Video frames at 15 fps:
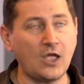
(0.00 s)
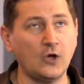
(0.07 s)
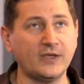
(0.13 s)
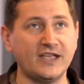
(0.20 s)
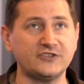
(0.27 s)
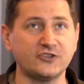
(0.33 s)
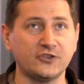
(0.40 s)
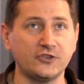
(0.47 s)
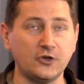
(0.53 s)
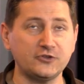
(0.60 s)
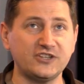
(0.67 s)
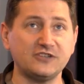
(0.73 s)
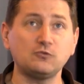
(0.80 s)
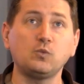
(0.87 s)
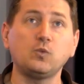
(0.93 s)
Okay, so
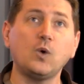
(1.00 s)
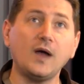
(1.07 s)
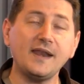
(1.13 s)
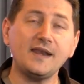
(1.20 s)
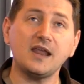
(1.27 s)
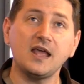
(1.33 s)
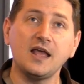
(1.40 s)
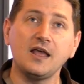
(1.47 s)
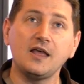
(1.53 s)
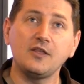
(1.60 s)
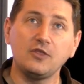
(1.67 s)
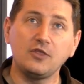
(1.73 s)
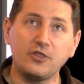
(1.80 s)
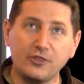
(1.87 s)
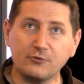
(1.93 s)
those that, what
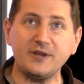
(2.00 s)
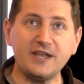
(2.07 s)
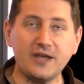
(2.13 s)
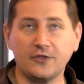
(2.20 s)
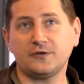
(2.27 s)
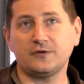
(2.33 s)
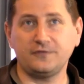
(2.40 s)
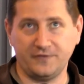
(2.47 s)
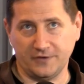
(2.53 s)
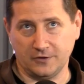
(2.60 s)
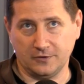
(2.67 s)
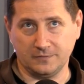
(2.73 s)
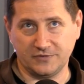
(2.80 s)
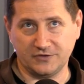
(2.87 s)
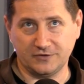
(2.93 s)
three other
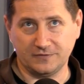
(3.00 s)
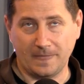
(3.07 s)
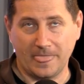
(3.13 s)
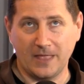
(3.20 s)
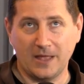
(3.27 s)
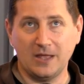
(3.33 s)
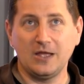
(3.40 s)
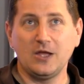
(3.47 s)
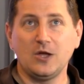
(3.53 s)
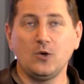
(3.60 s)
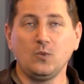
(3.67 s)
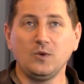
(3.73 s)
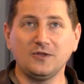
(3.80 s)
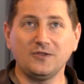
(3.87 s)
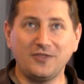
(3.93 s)
films
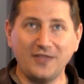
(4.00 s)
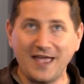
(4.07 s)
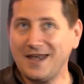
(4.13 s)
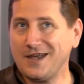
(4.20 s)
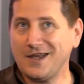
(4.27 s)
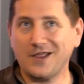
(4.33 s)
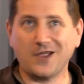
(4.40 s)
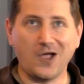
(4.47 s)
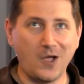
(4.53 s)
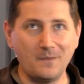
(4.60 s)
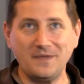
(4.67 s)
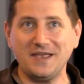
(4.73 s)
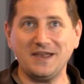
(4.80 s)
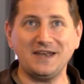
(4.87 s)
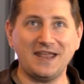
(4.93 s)
will then
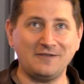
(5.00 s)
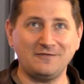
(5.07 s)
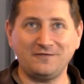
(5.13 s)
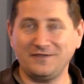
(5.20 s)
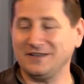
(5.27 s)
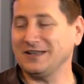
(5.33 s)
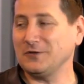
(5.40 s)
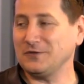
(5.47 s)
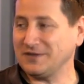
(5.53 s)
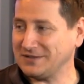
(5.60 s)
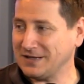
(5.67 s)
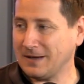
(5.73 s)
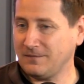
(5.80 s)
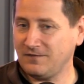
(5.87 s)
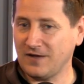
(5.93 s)
come in and fill out the
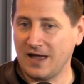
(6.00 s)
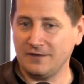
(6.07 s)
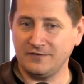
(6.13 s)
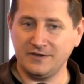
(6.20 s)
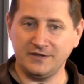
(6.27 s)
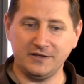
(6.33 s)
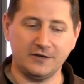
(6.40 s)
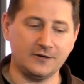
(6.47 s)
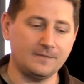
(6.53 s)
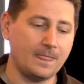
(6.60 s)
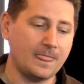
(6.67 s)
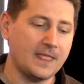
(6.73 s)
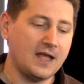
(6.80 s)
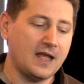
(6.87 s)
top five of the year?